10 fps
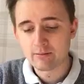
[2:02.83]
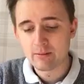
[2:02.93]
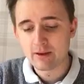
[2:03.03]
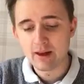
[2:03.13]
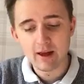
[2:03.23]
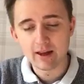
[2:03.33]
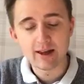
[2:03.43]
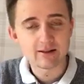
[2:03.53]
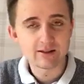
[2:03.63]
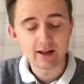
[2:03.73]
to maybe
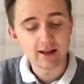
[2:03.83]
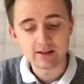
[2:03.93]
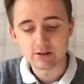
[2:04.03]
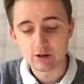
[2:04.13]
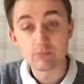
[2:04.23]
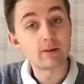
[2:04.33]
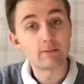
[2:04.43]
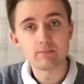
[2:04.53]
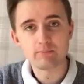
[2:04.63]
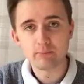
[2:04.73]
get stuck into,
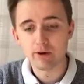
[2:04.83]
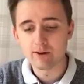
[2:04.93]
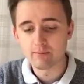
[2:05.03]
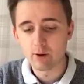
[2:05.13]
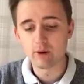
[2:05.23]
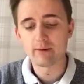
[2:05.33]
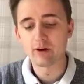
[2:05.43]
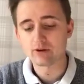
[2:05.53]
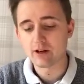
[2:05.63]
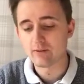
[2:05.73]
maybe put in a
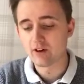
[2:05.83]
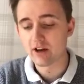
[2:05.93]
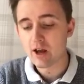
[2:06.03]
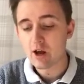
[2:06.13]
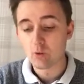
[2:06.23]
multi-bet or something.